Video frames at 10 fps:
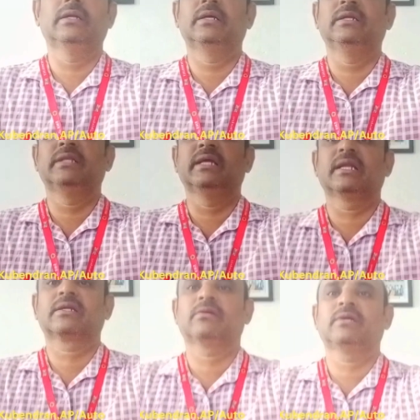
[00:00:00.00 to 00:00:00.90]
and the
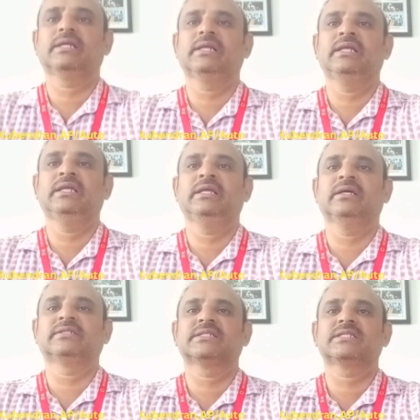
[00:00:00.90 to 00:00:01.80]
electronically
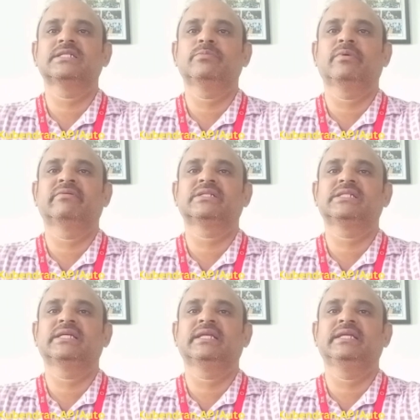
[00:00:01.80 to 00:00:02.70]
assisted power
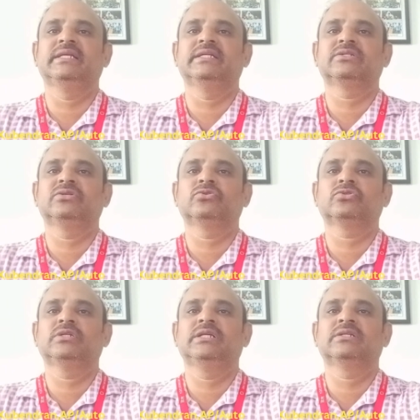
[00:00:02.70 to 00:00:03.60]
steering is
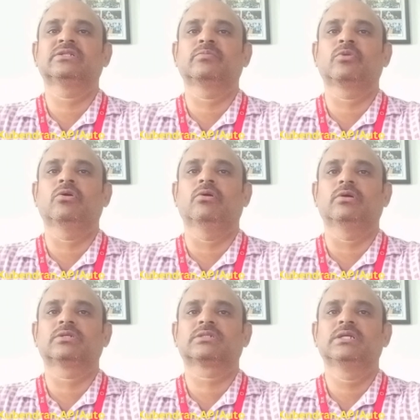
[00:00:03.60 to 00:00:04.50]
used in some
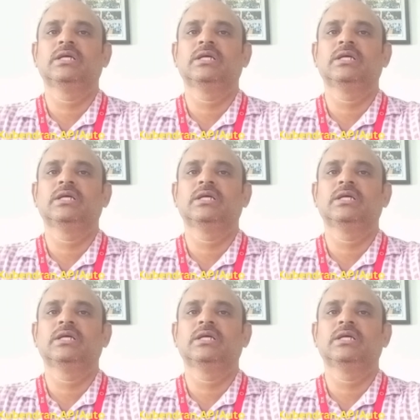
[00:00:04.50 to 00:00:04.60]
cars